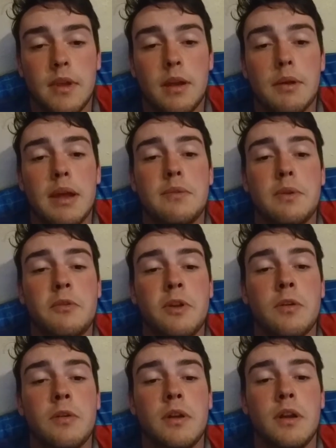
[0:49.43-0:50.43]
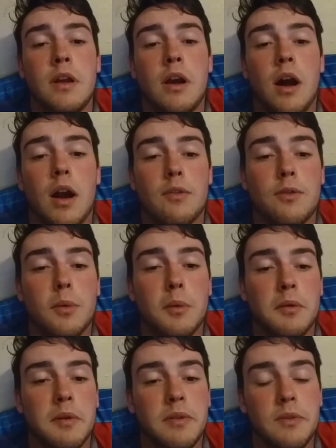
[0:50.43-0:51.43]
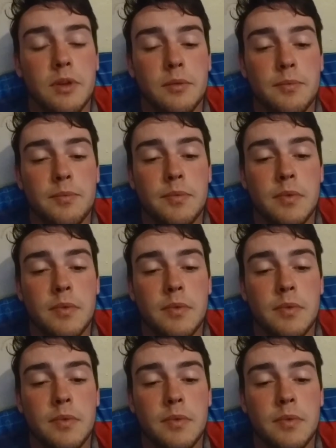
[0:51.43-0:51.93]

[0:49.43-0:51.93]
a rave review, or a formal review.